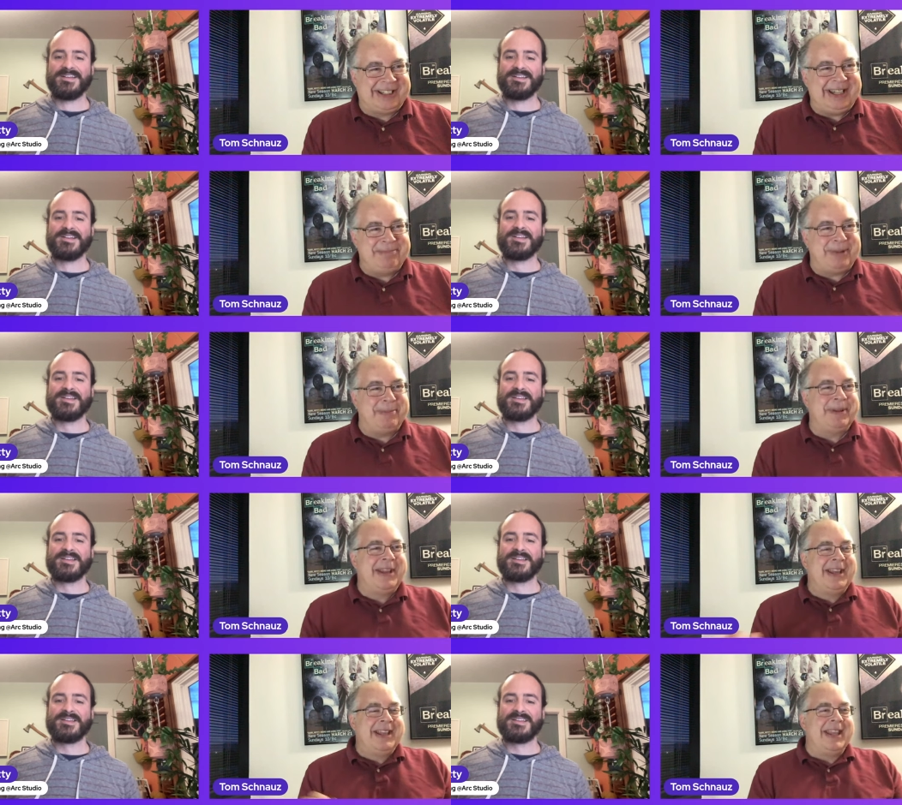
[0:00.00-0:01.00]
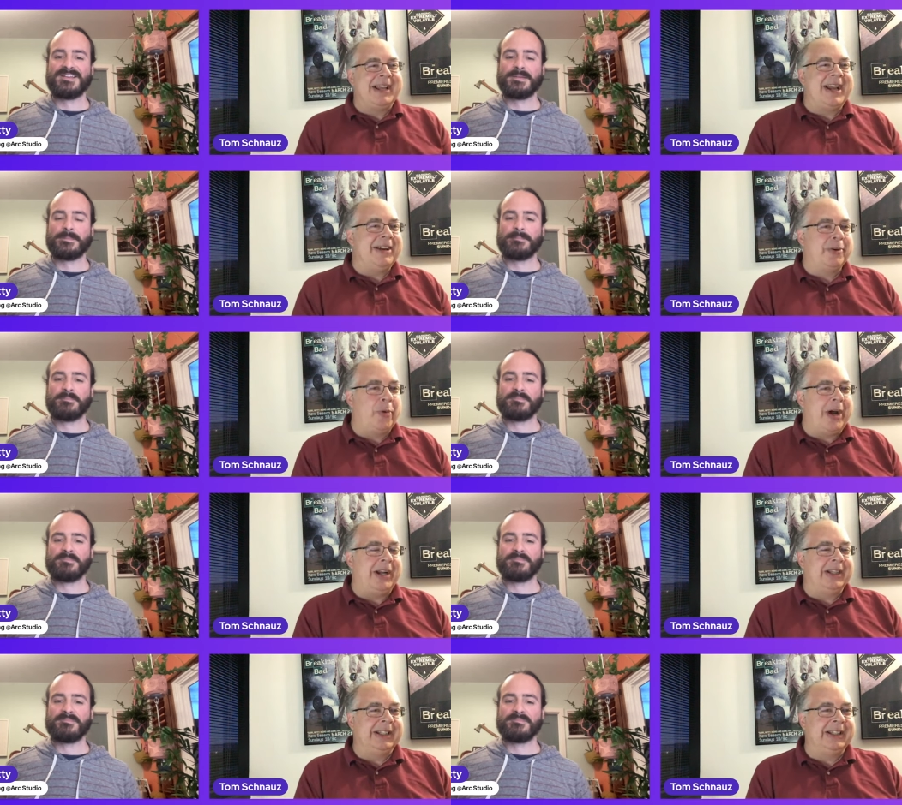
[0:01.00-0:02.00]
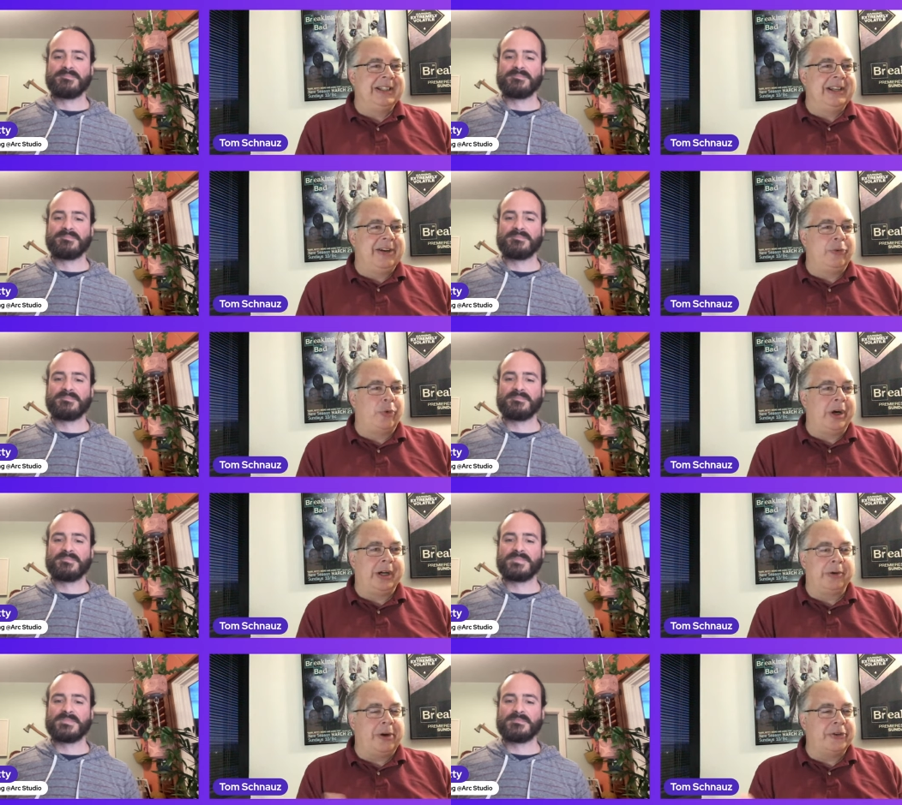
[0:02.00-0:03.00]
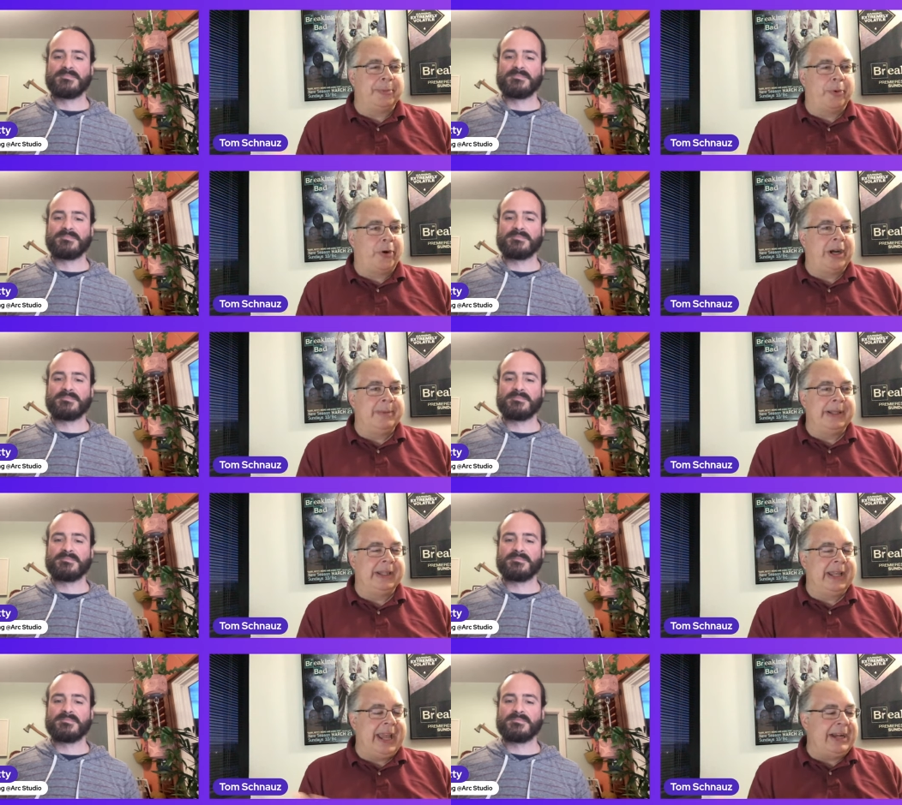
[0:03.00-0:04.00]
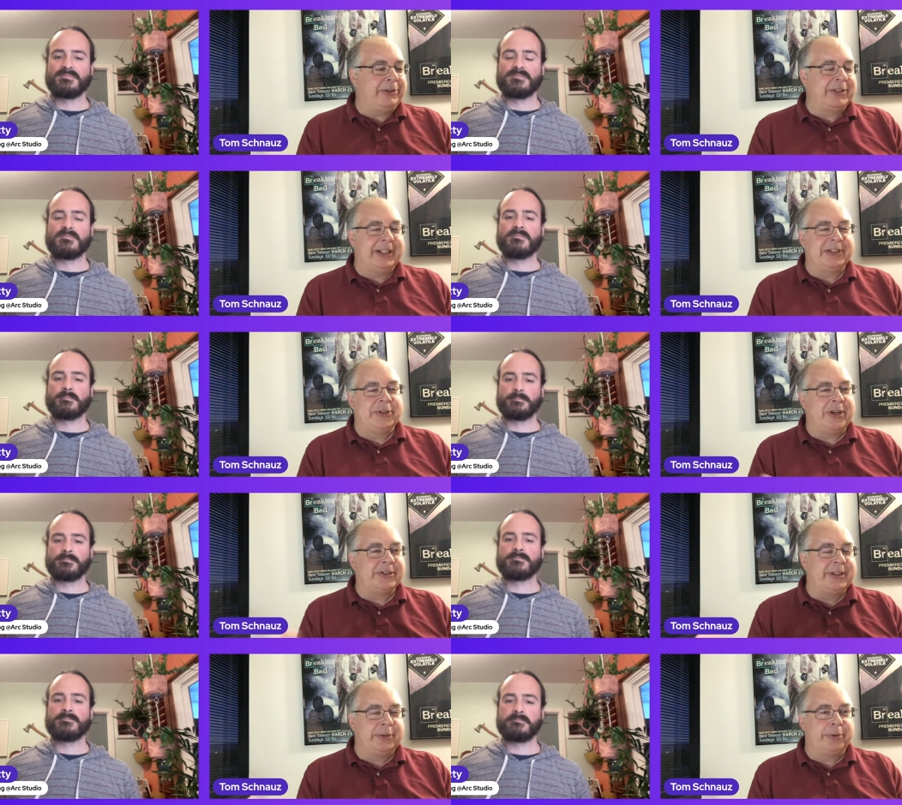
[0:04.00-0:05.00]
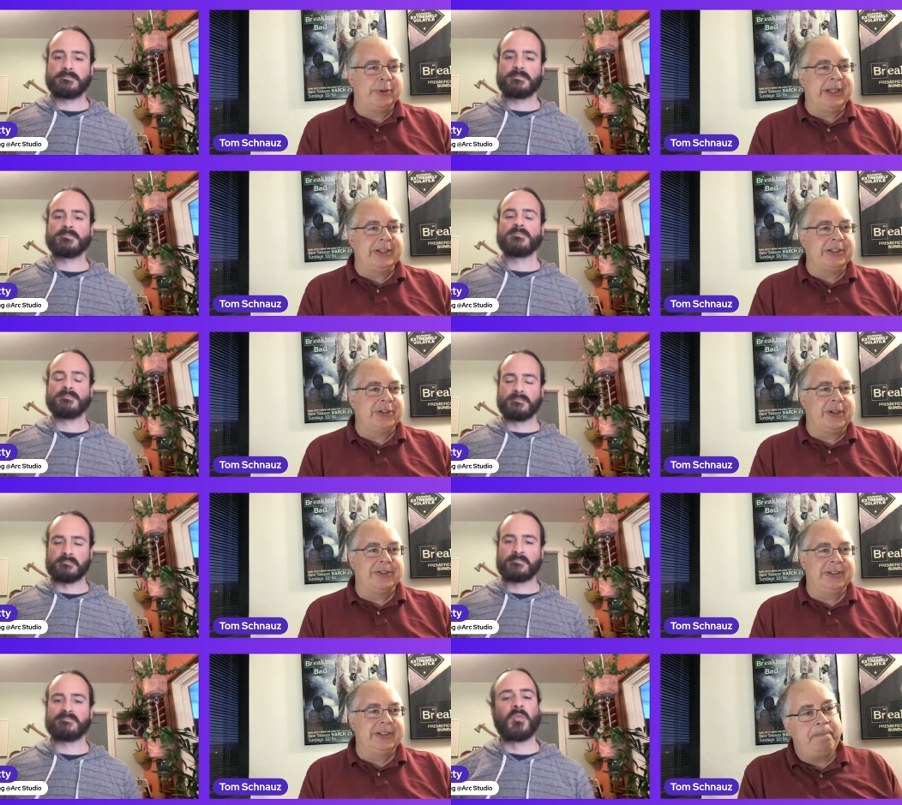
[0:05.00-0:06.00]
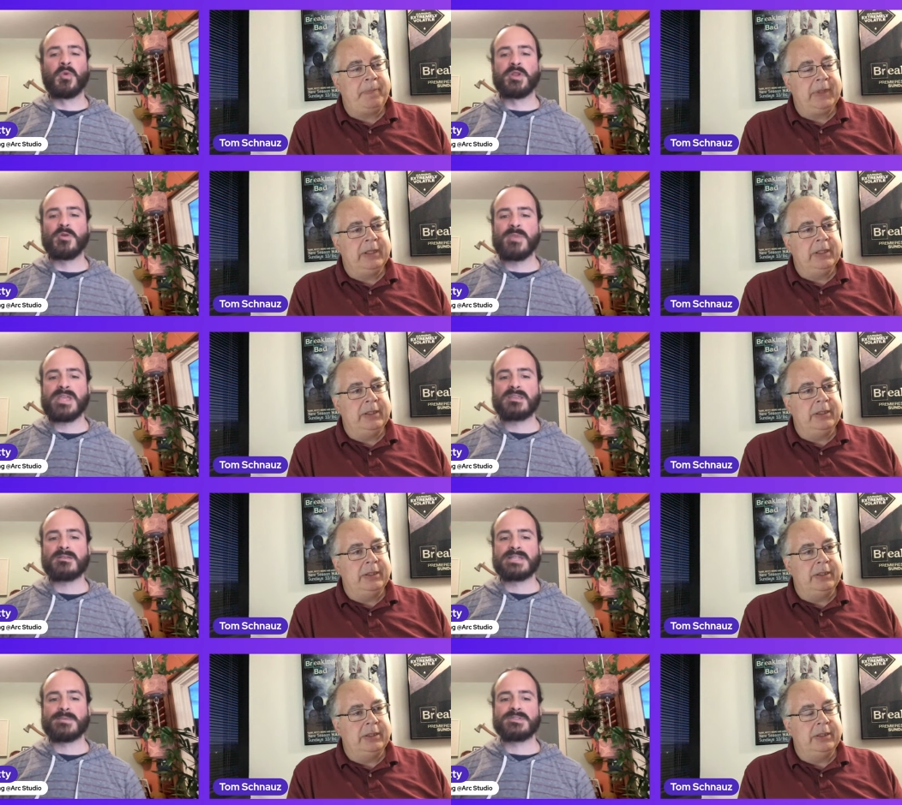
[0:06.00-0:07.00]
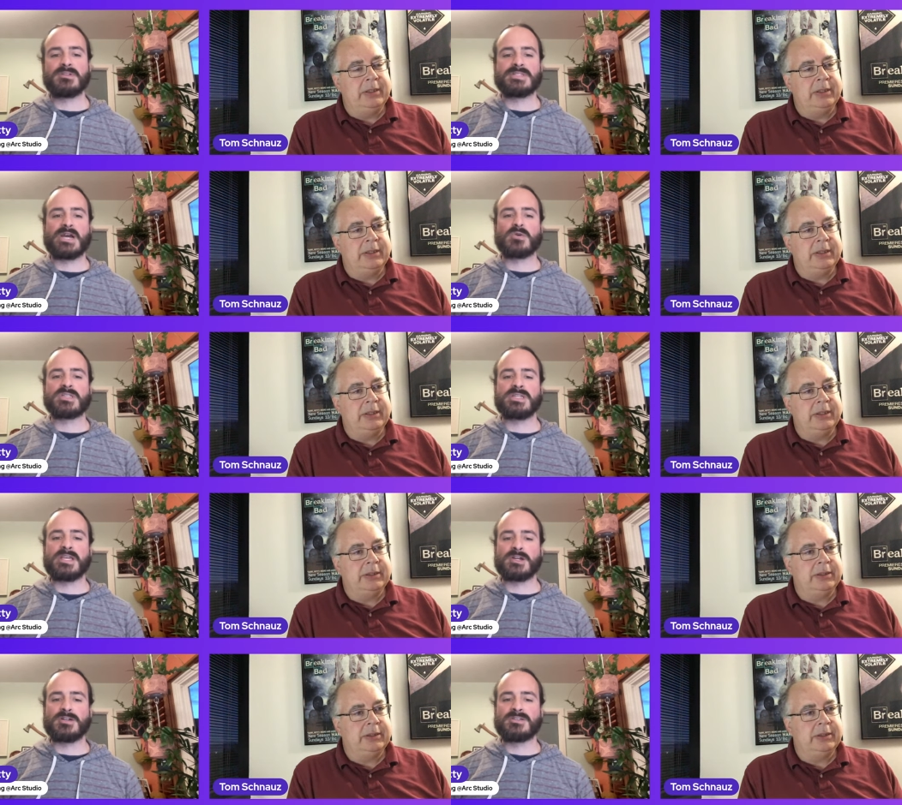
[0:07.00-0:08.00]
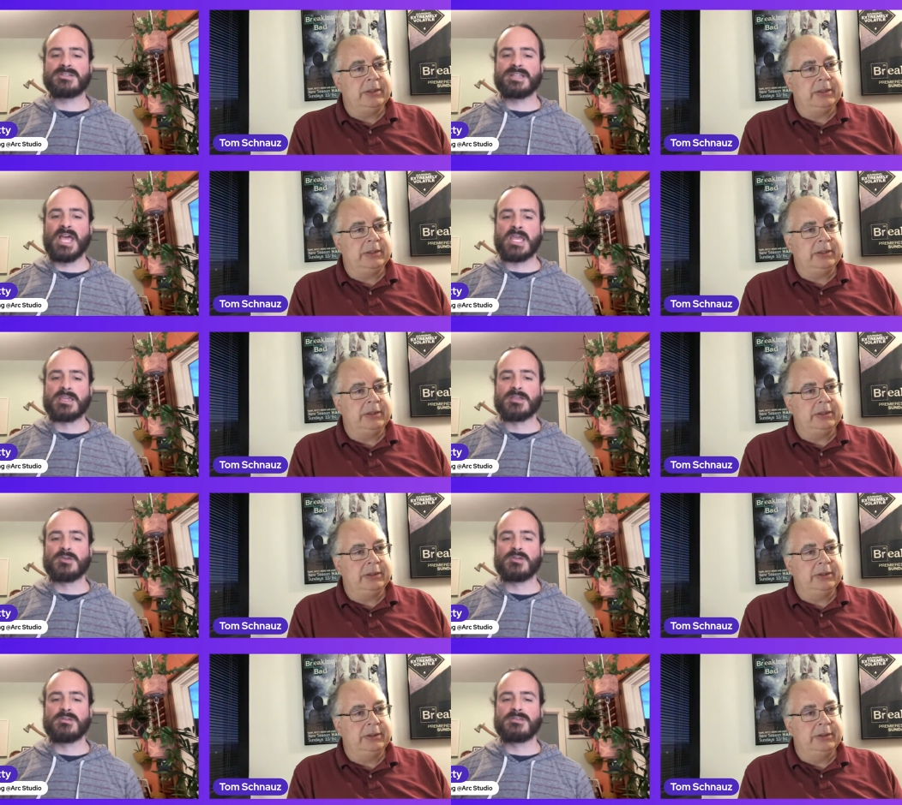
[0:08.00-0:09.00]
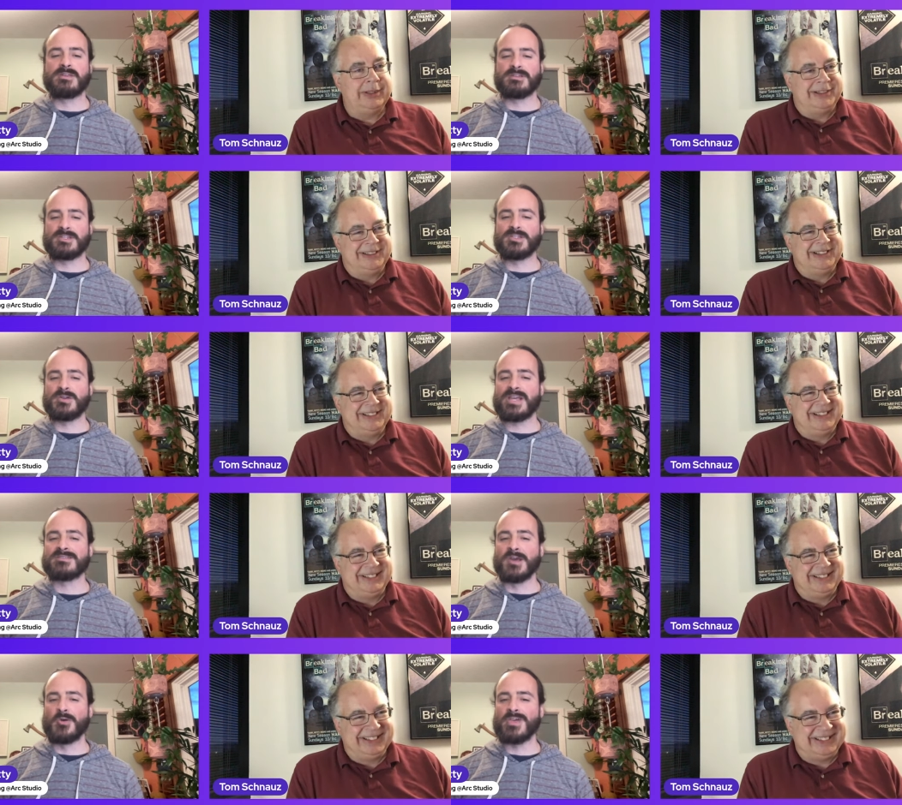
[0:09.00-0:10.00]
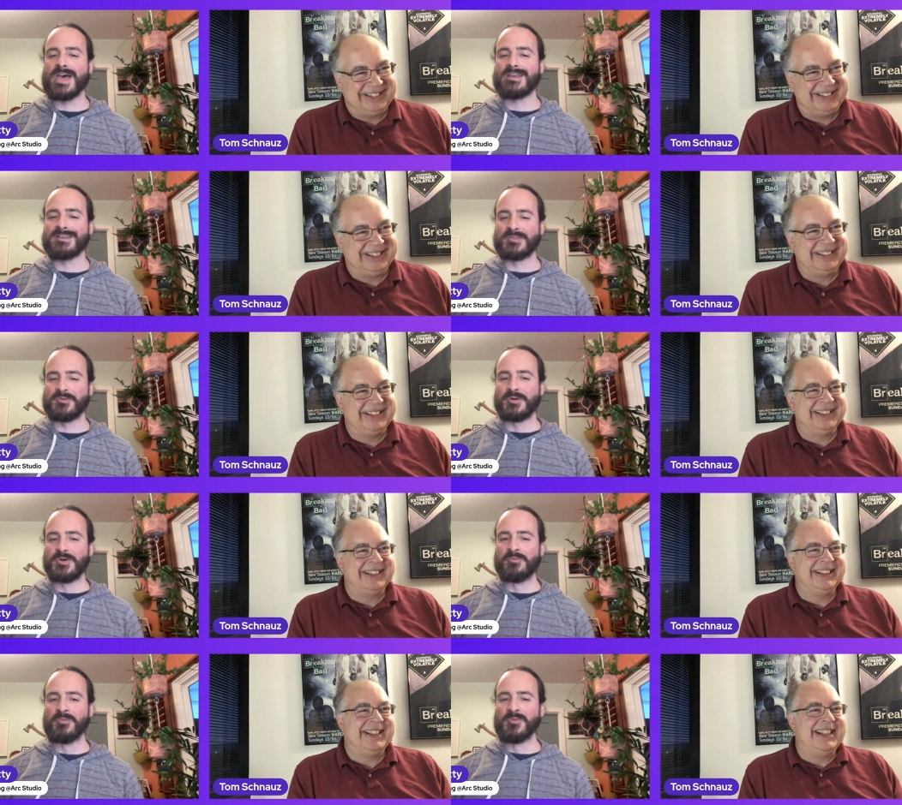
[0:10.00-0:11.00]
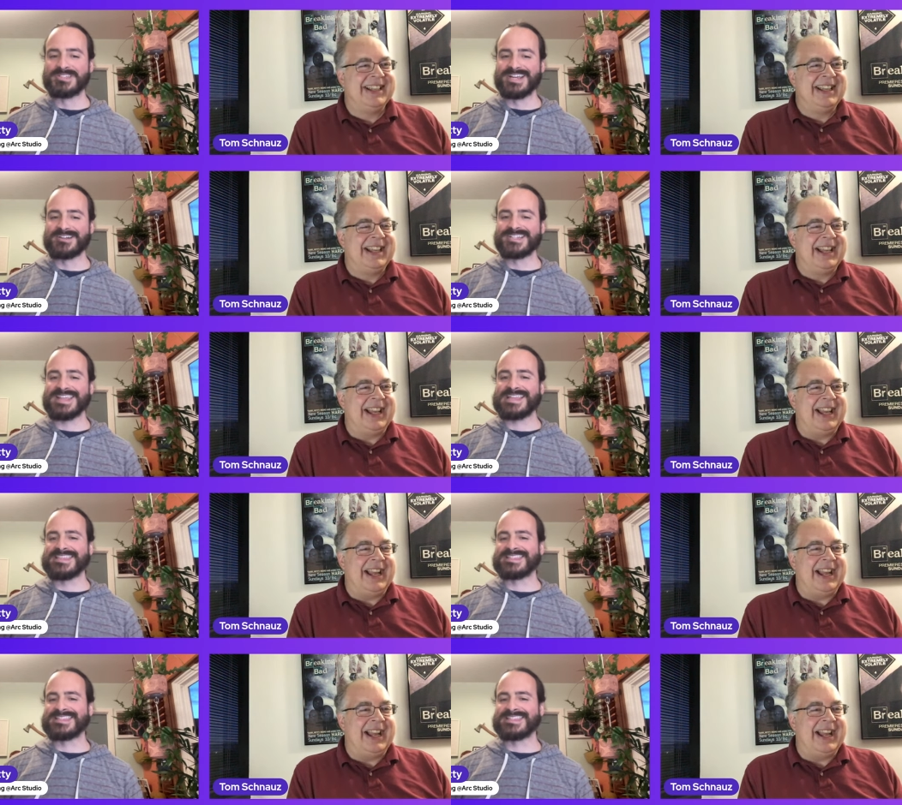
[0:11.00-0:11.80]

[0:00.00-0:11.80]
Speaker 1: keep up that kind of quality of work across the board. I mean, the actors get exhausted, the crew gets exhausted.
Speaker 2: Mm-hmm. When you were making those episodes that were stinkers, like did did you guys know that in the room? Was there just like the